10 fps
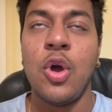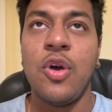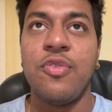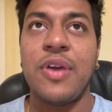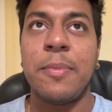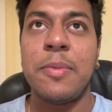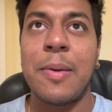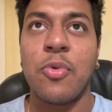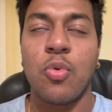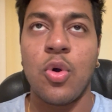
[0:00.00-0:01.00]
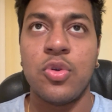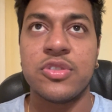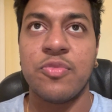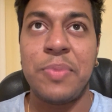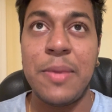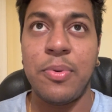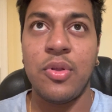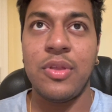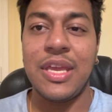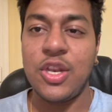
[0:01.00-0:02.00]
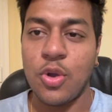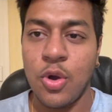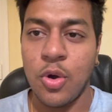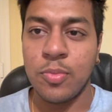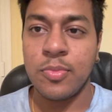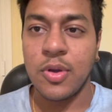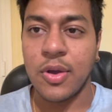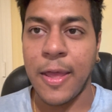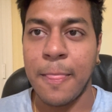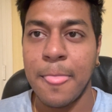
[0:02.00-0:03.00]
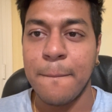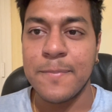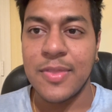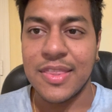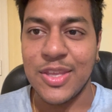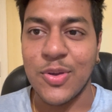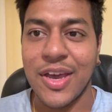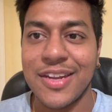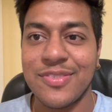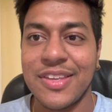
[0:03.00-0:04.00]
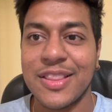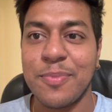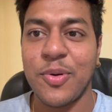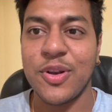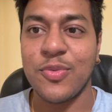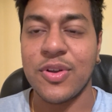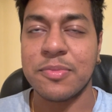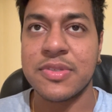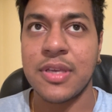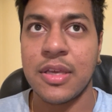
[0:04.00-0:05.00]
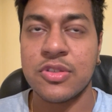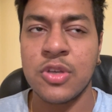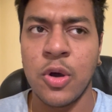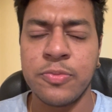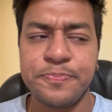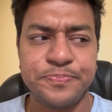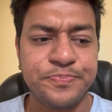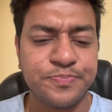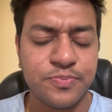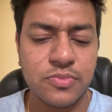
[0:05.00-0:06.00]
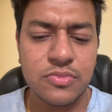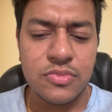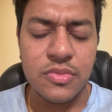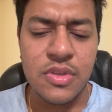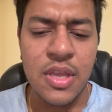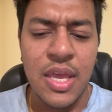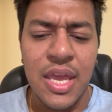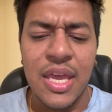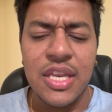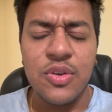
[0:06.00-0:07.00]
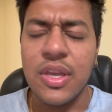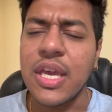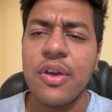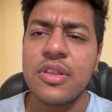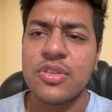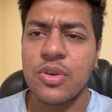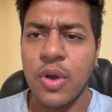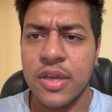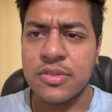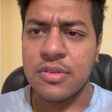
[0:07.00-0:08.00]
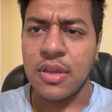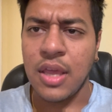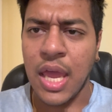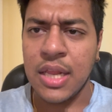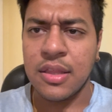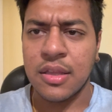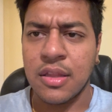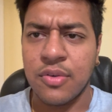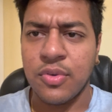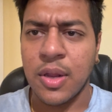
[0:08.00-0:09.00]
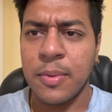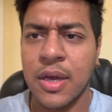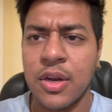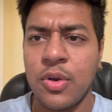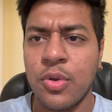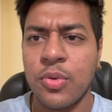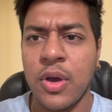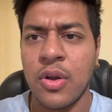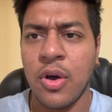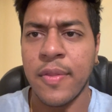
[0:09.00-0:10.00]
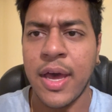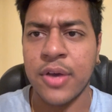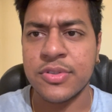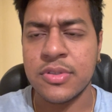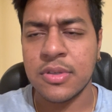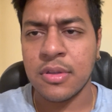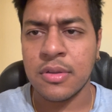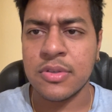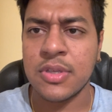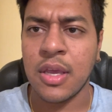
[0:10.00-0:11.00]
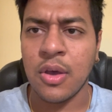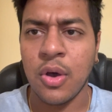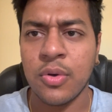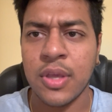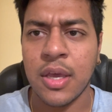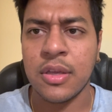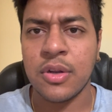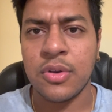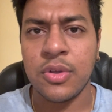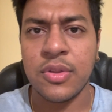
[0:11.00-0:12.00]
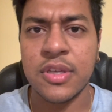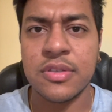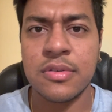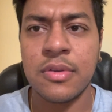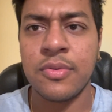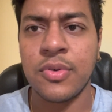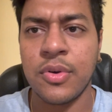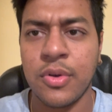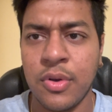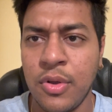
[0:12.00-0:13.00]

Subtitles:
family member roles of people in your home. Okay, I think you kind of get the point of what I'm saying. So you can carry this across anything in life, right? I'm not going to go throughout all the houses and say, oh yeah, do this for